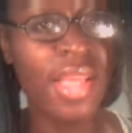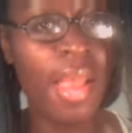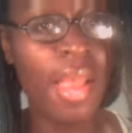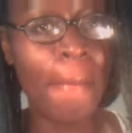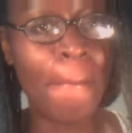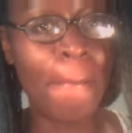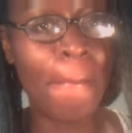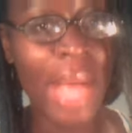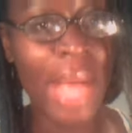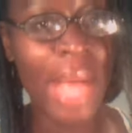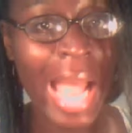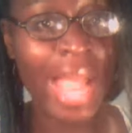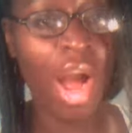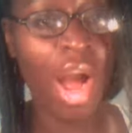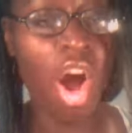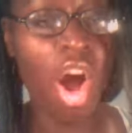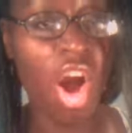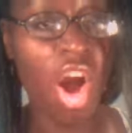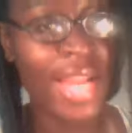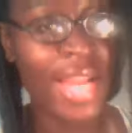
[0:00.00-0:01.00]
my
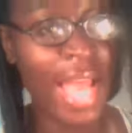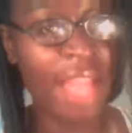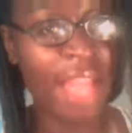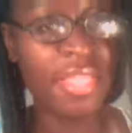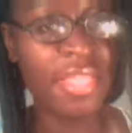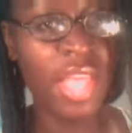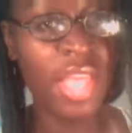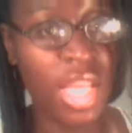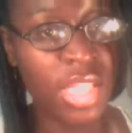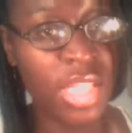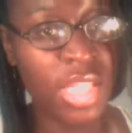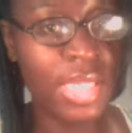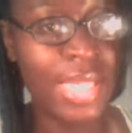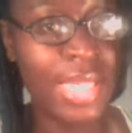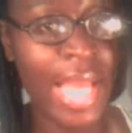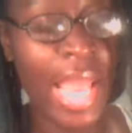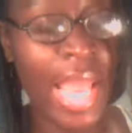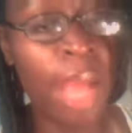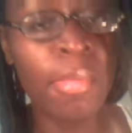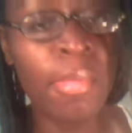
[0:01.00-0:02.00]
heart. At the end of the
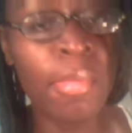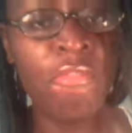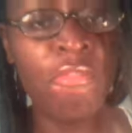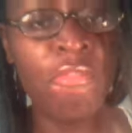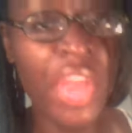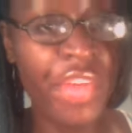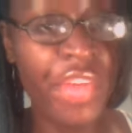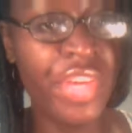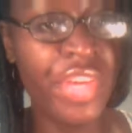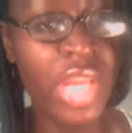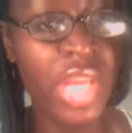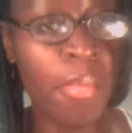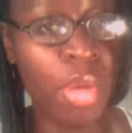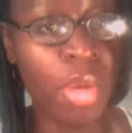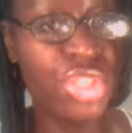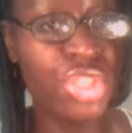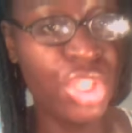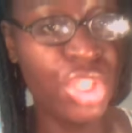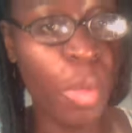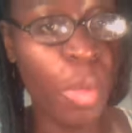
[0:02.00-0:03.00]
day, I'm a very
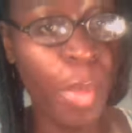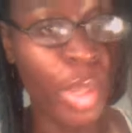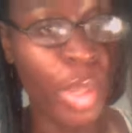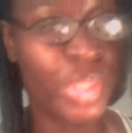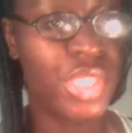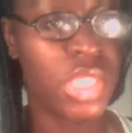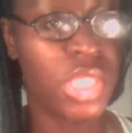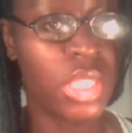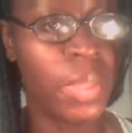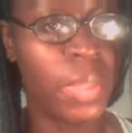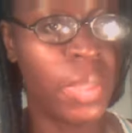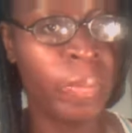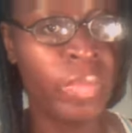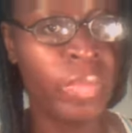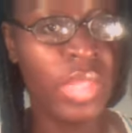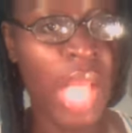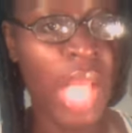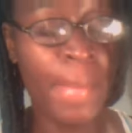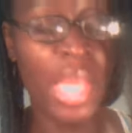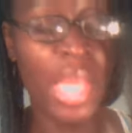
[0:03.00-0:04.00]
emotional person.
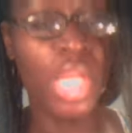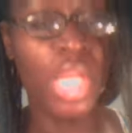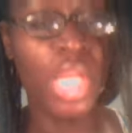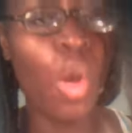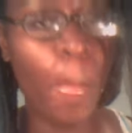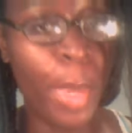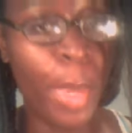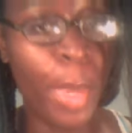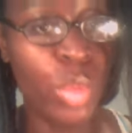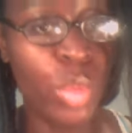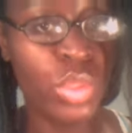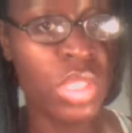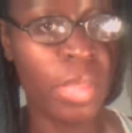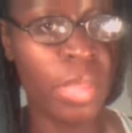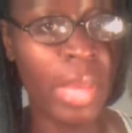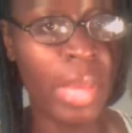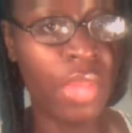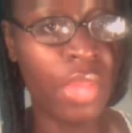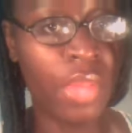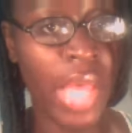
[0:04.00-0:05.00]
I make no bones
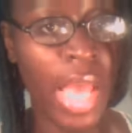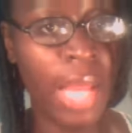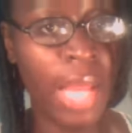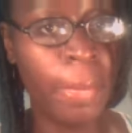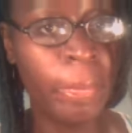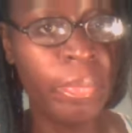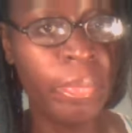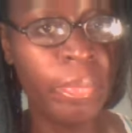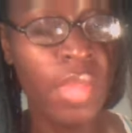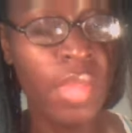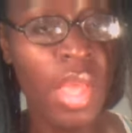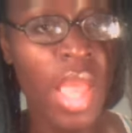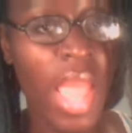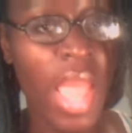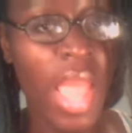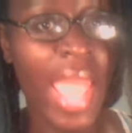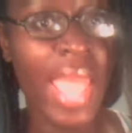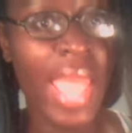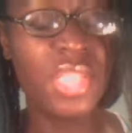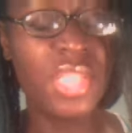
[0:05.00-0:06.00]
about that.
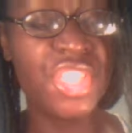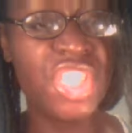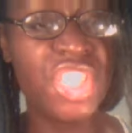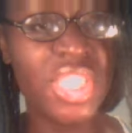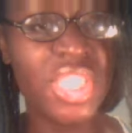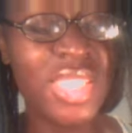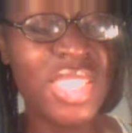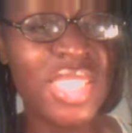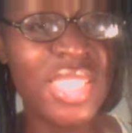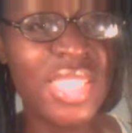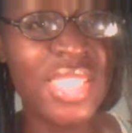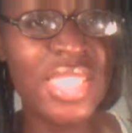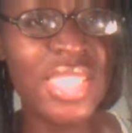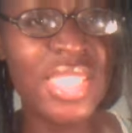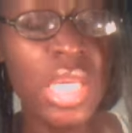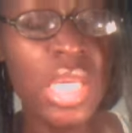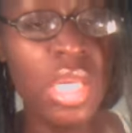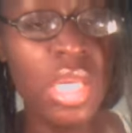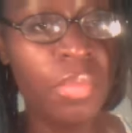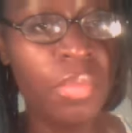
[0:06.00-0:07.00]
And just to
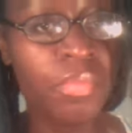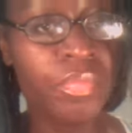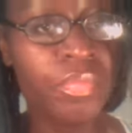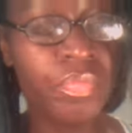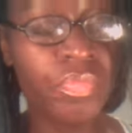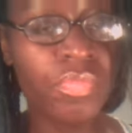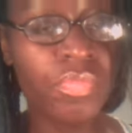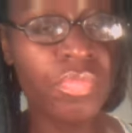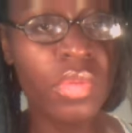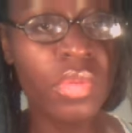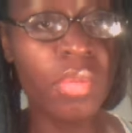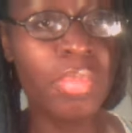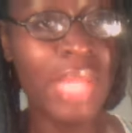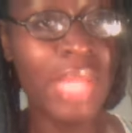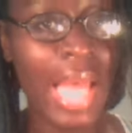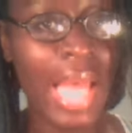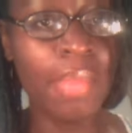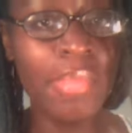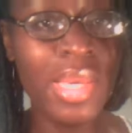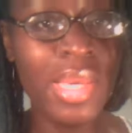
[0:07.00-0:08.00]
see
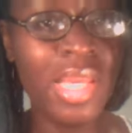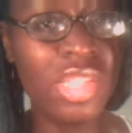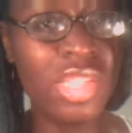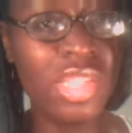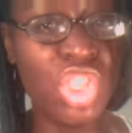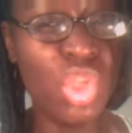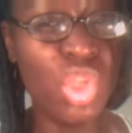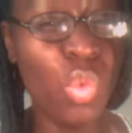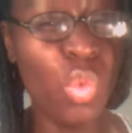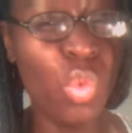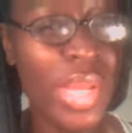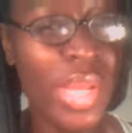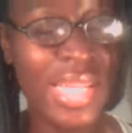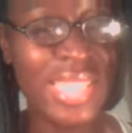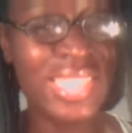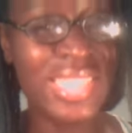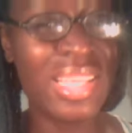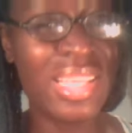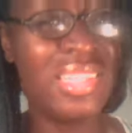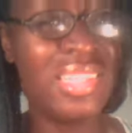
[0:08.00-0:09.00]
black men doing
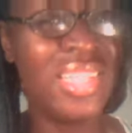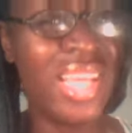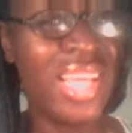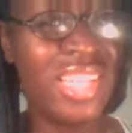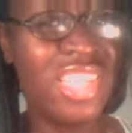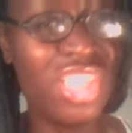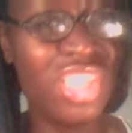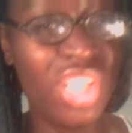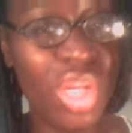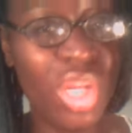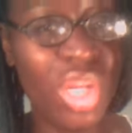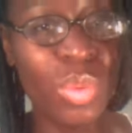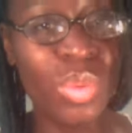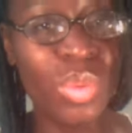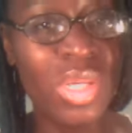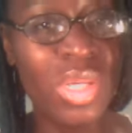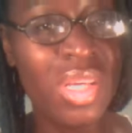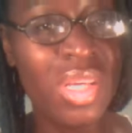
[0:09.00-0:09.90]
this and you know,